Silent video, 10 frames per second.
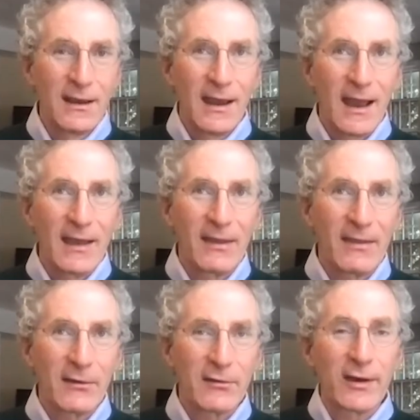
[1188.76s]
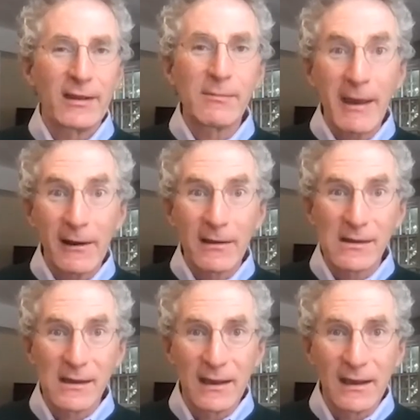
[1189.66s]
and that there's
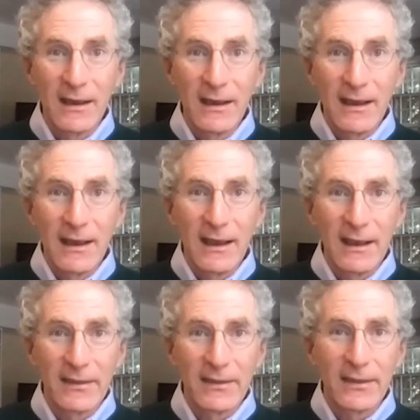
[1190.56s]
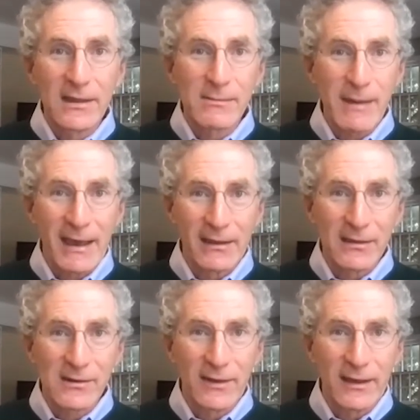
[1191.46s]
transparency in the spend
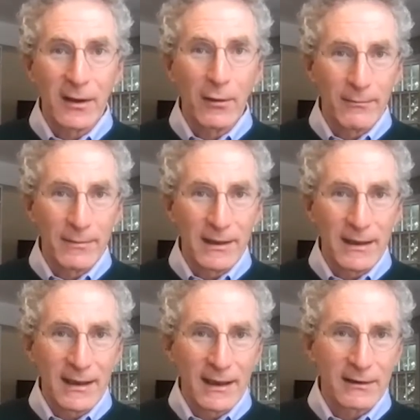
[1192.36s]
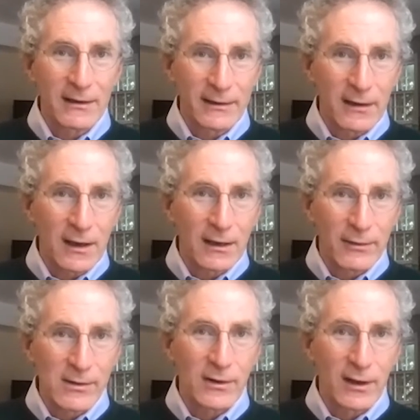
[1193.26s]
so that OMB and
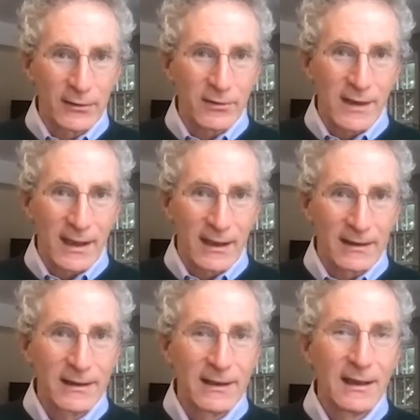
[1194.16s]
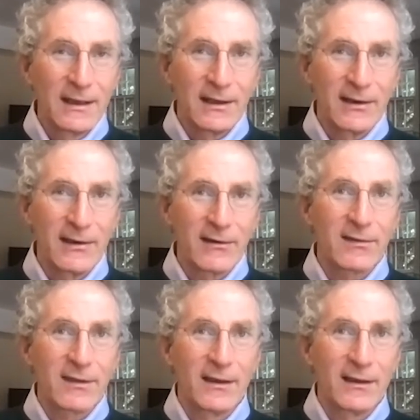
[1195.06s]
Congress sort of understand, here's
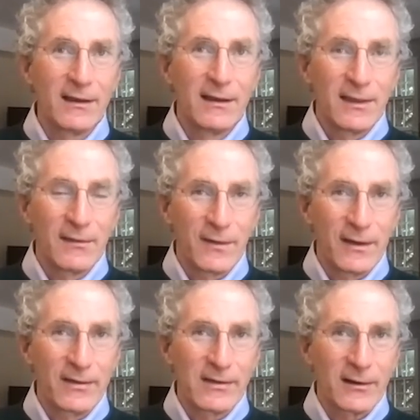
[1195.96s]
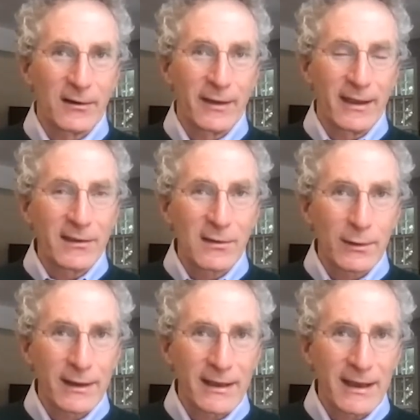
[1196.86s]
the funds that are going into the
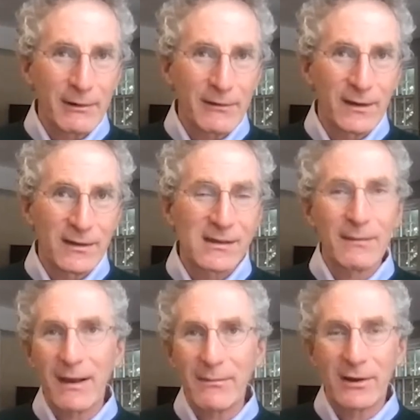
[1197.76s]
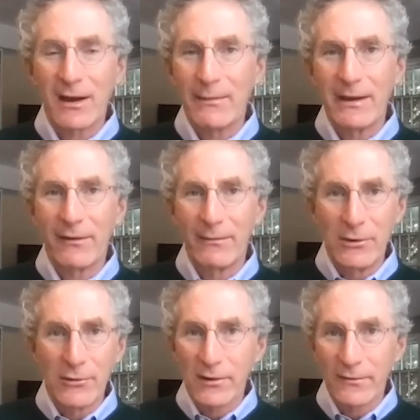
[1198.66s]
working capital fund. Sometimes they're coming from
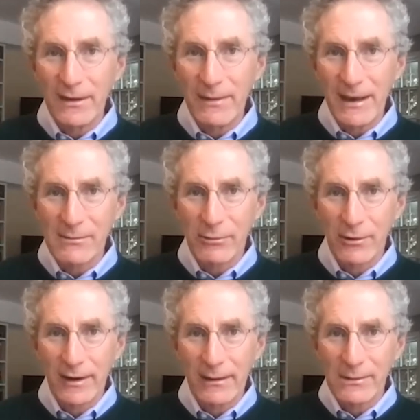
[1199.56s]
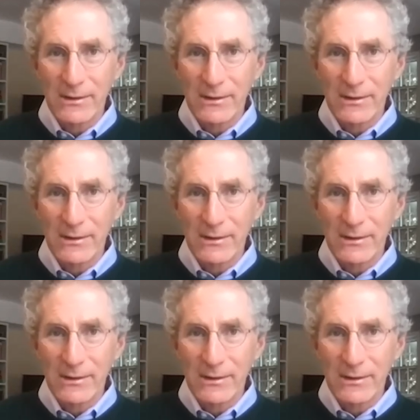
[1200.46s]
user fee-based programs.